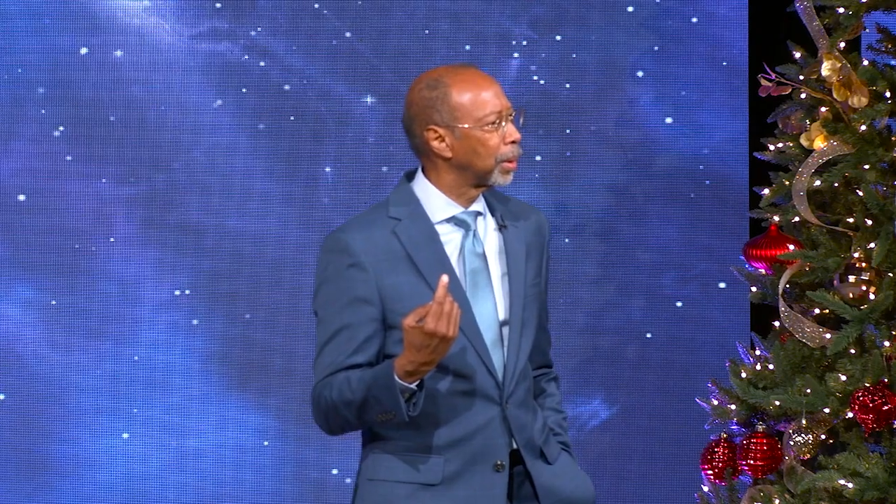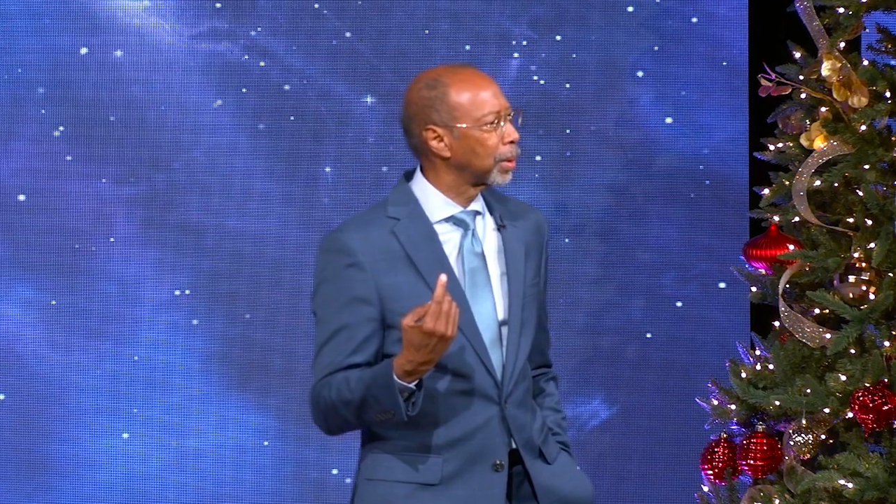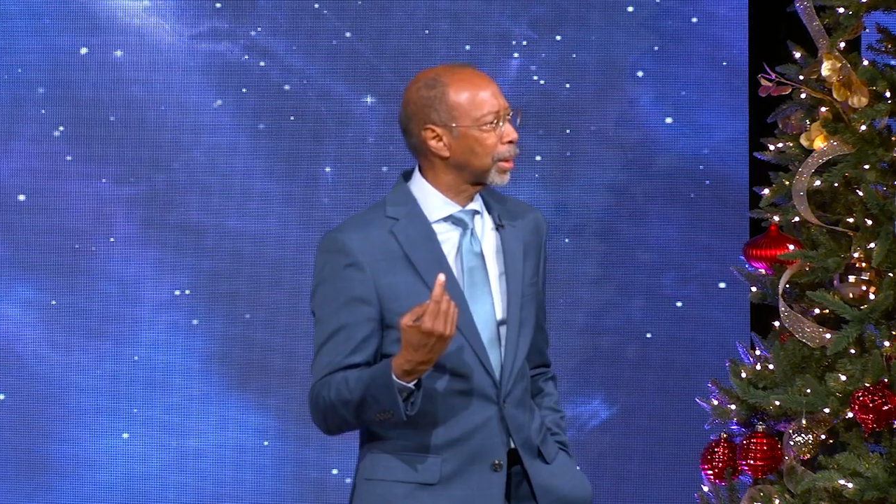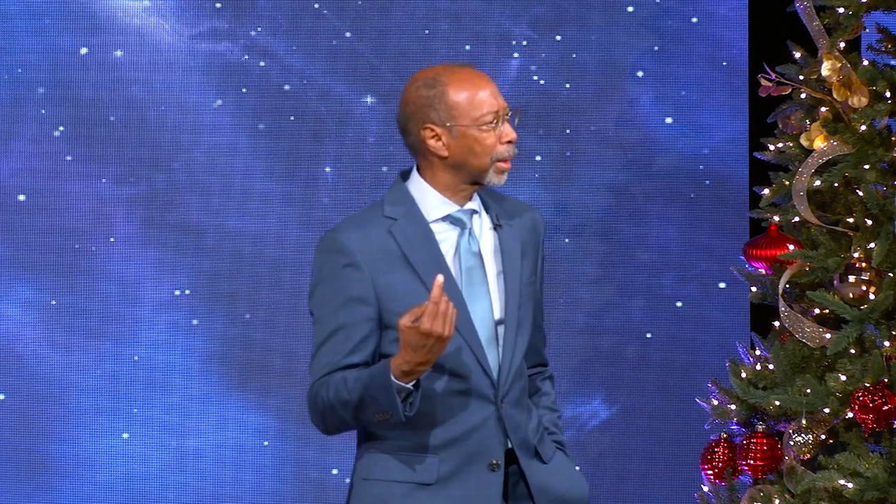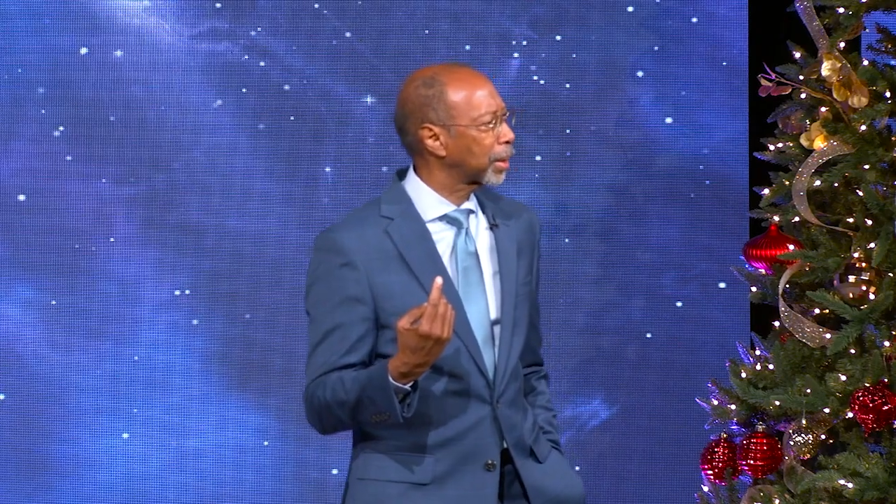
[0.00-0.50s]

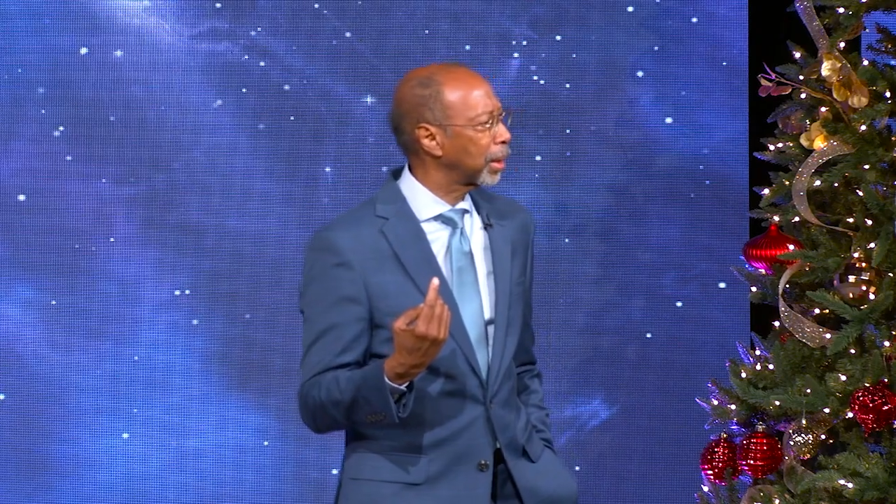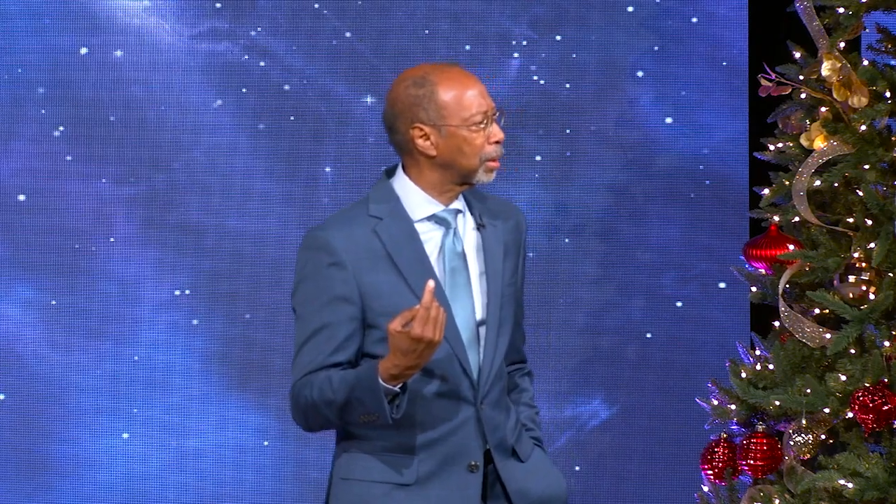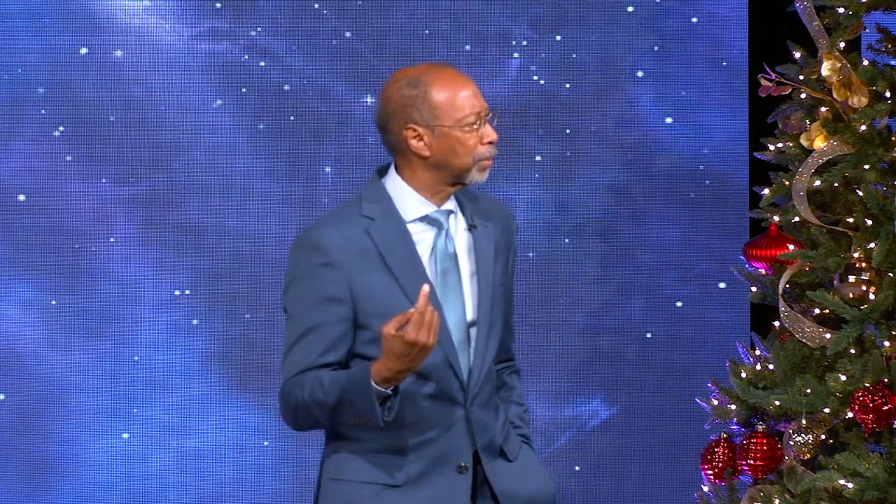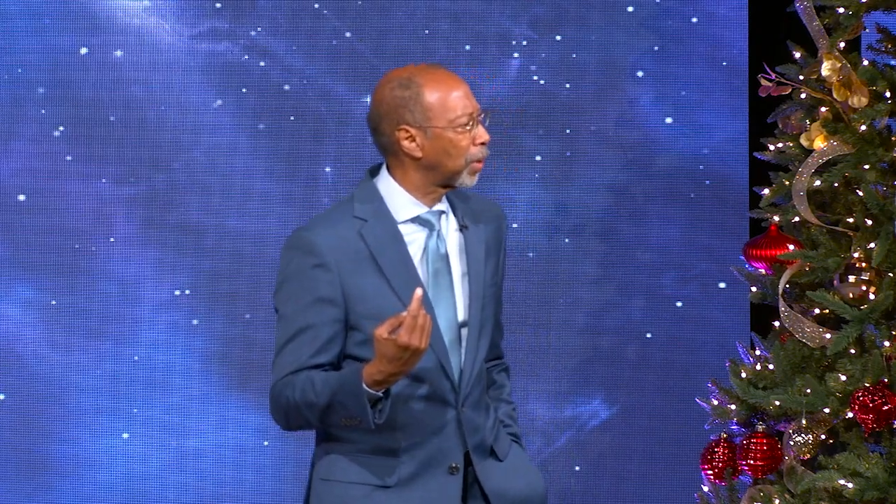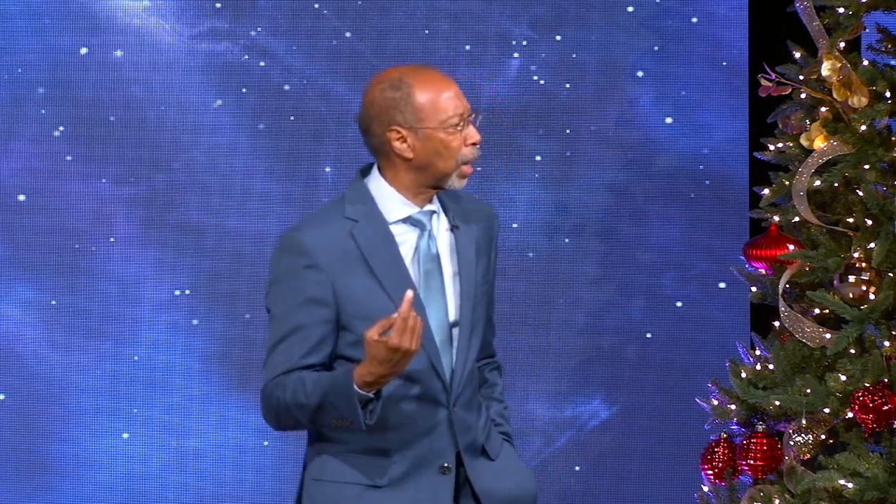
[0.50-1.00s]
See how the
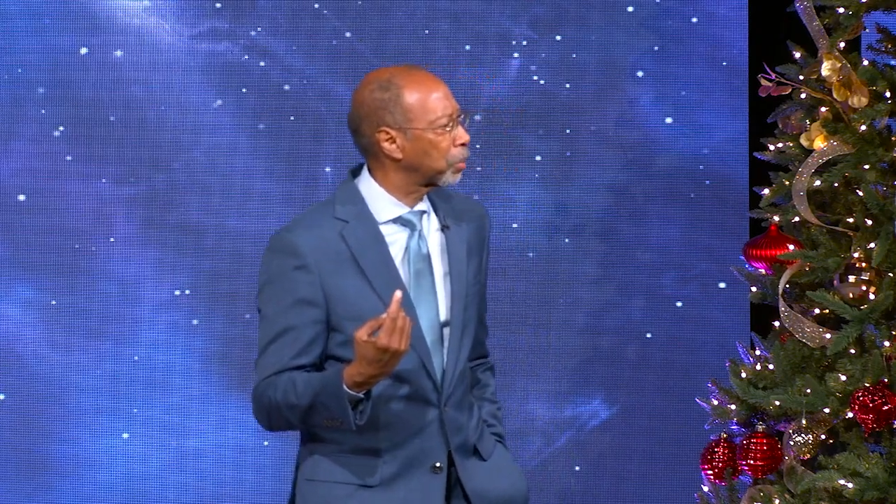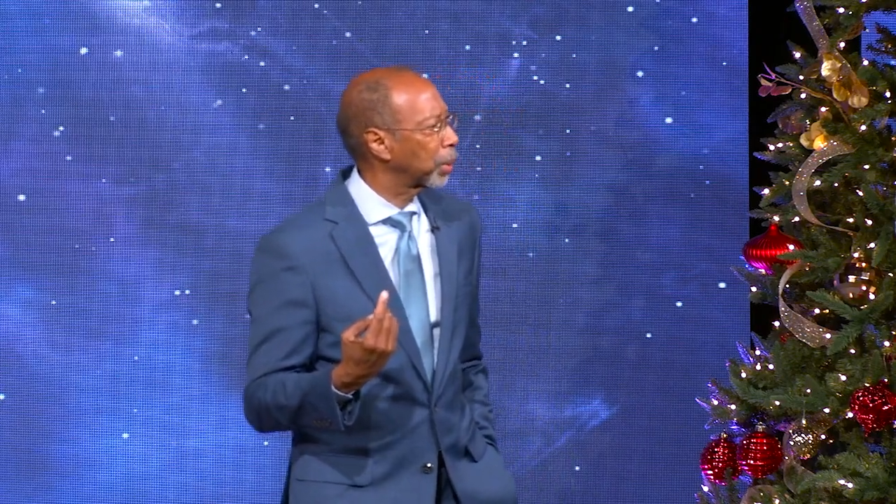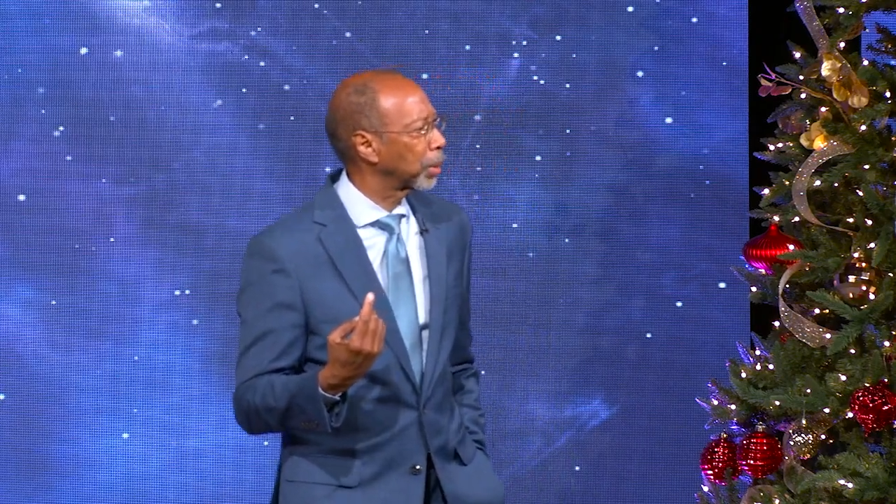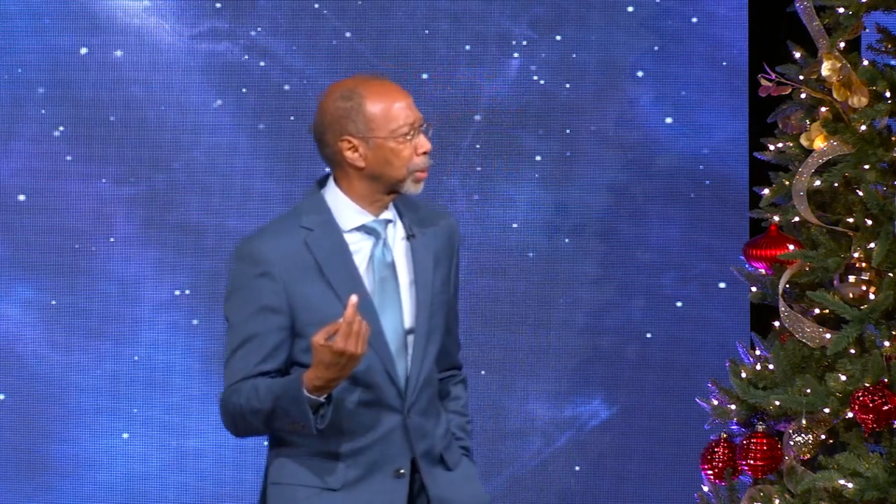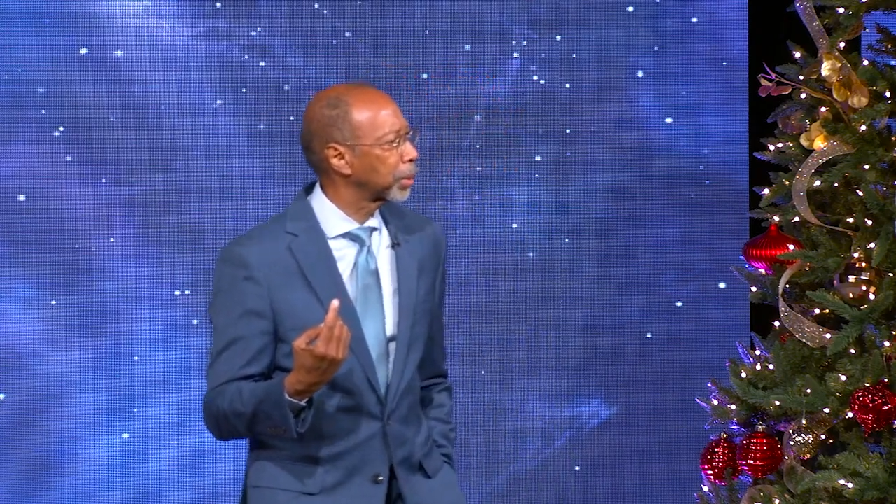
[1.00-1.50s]
kingdom of God
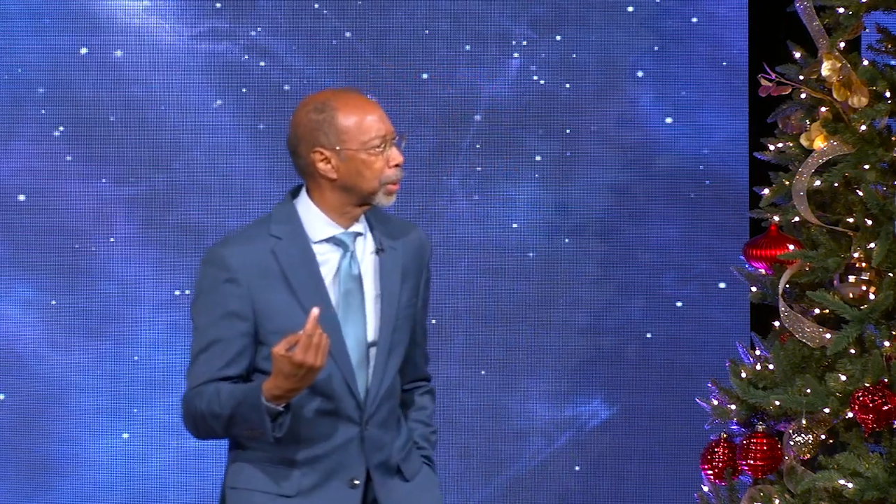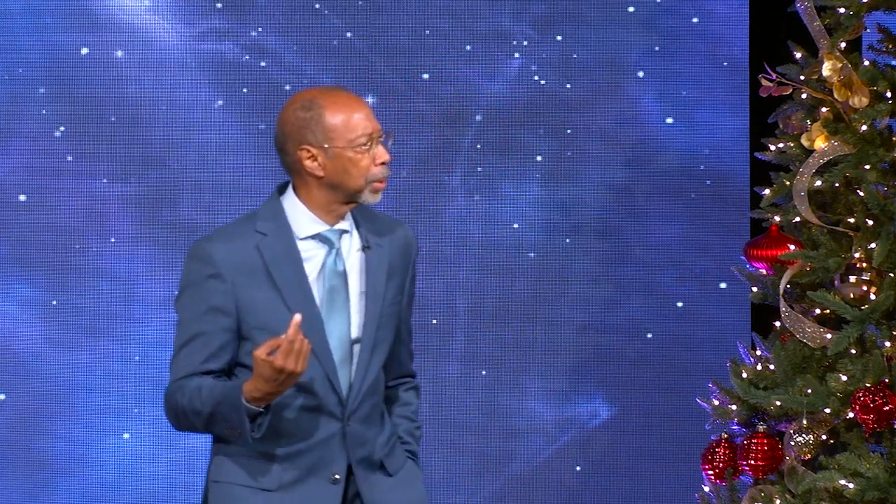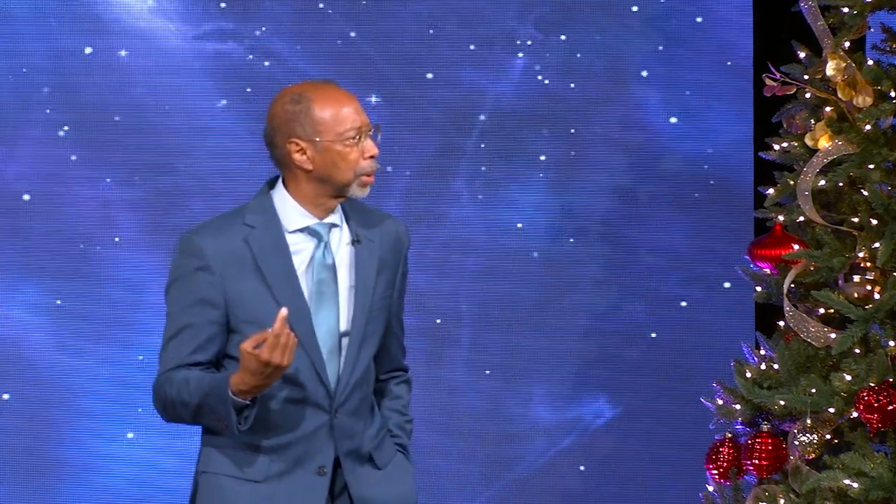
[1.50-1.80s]
works?